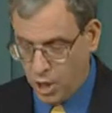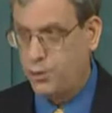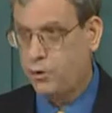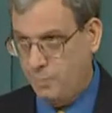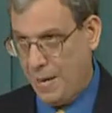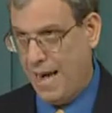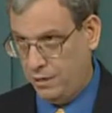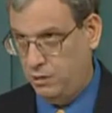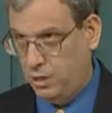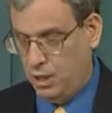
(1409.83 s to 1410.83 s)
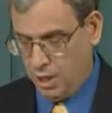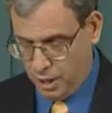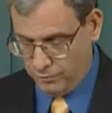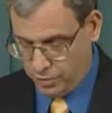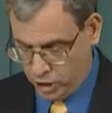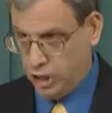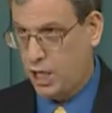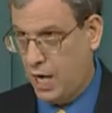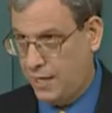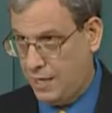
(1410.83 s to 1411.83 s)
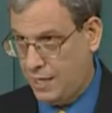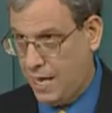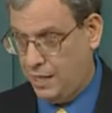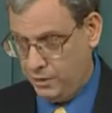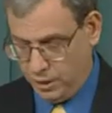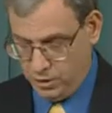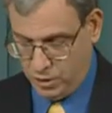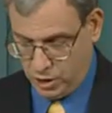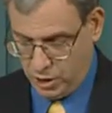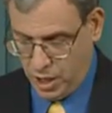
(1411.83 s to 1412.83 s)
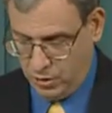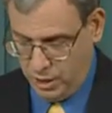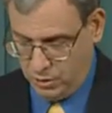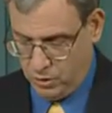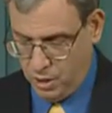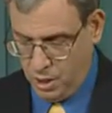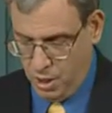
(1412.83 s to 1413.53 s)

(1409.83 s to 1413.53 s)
under the banner of the Shiite and Aliyid sectarians.